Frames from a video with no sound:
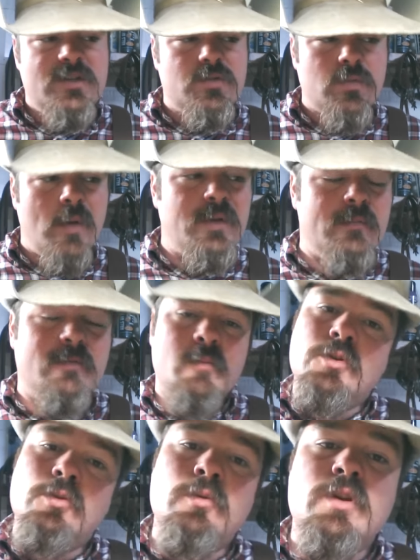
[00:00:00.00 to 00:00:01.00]
disrupt him
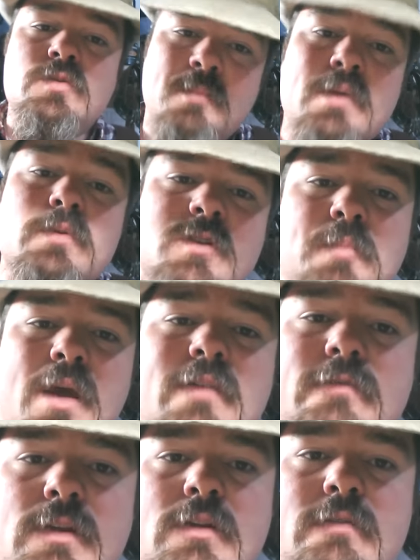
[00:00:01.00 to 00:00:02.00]
from doing his, be
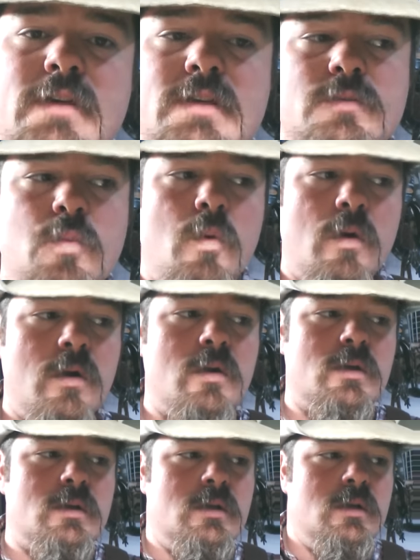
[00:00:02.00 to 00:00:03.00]
respectful of his
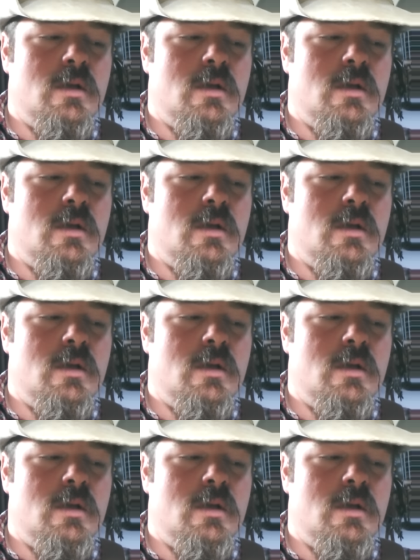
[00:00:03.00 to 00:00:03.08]
work